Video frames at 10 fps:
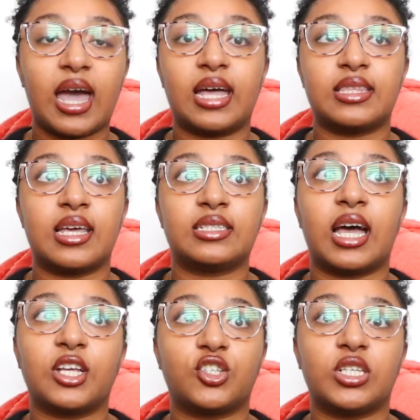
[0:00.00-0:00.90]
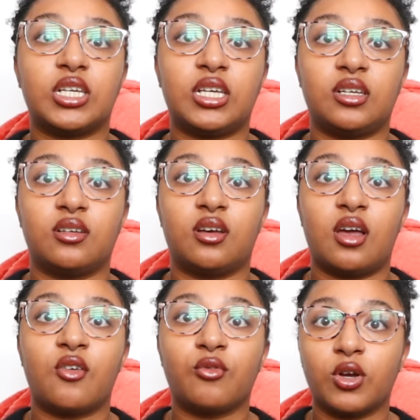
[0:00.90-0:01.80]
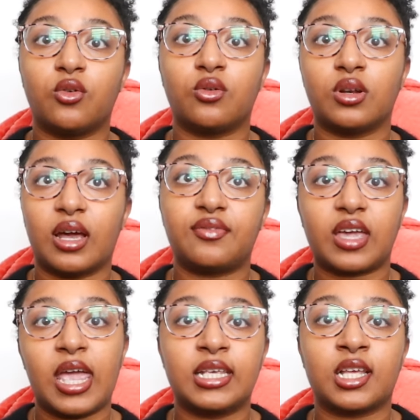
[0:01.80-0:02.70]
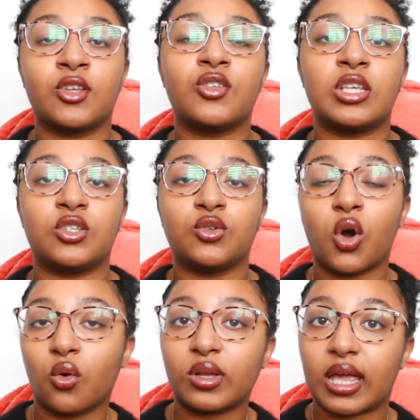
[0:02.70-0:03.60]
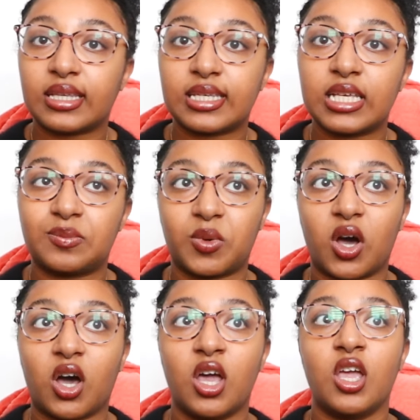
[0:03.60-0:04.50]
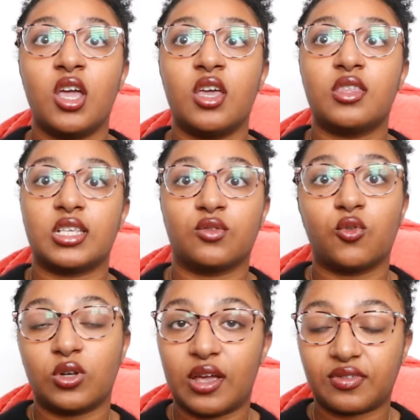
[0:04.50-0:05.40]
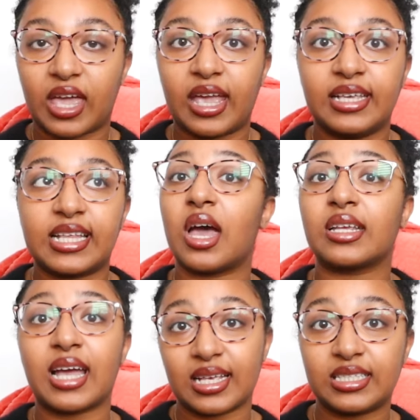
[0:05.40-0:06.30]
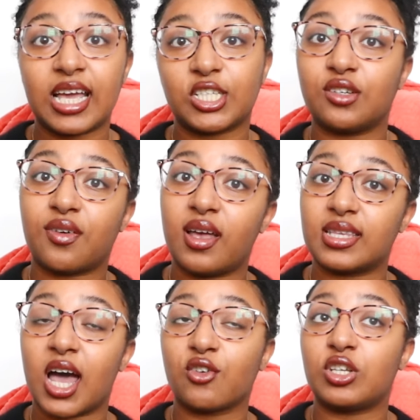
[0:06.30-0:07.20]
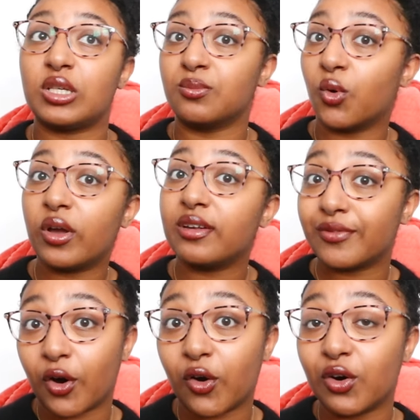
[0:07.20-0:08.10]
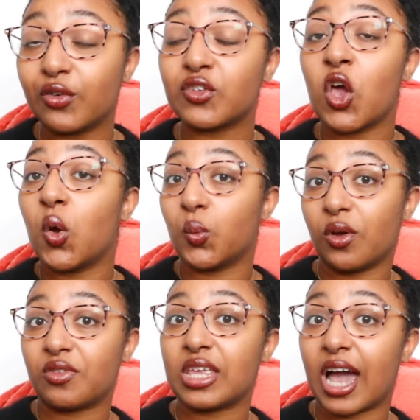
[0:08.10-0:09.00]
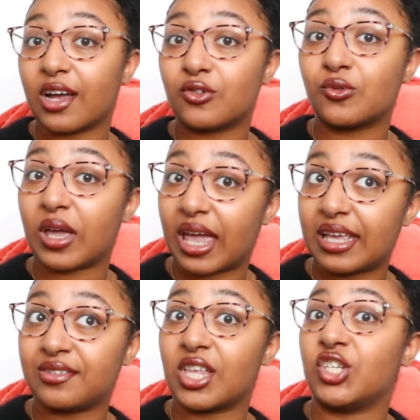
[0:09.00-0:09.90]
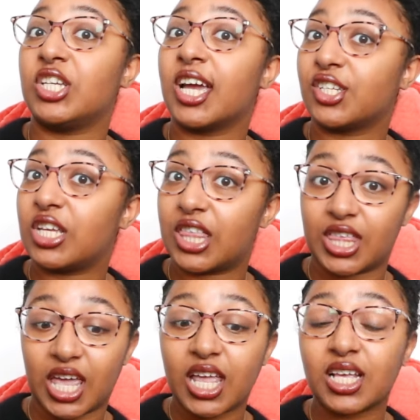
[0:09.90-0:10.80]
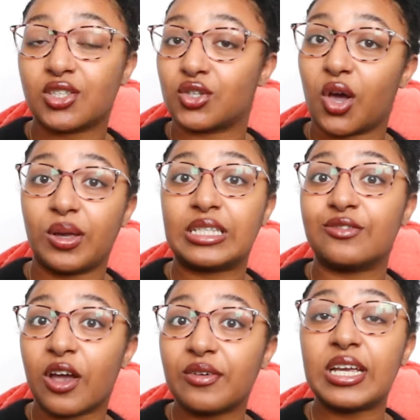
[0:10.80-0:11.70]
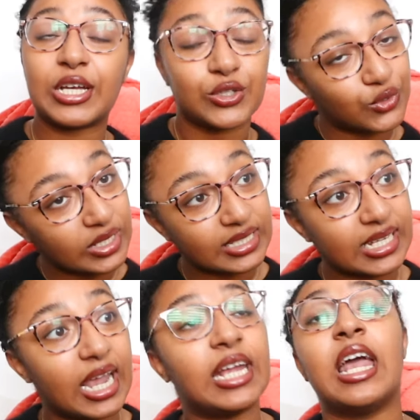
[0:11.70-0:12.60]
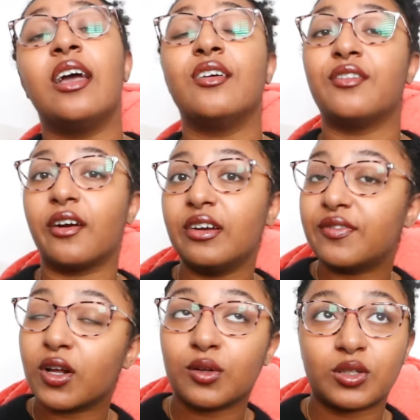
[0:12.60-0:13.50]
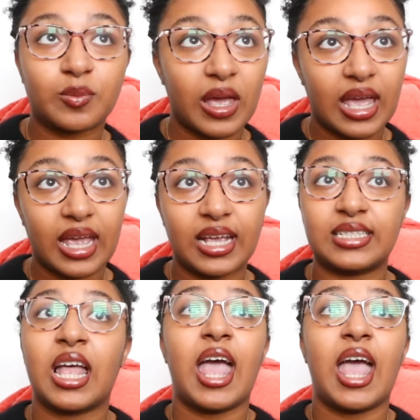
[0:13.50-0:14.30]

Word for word: and there's actually a real life case. I know they do cold cases, but there's a real life case. And Cassie actually finds out she's more involved with the actual case than she actually thinks. So it's very interesting, very fun space,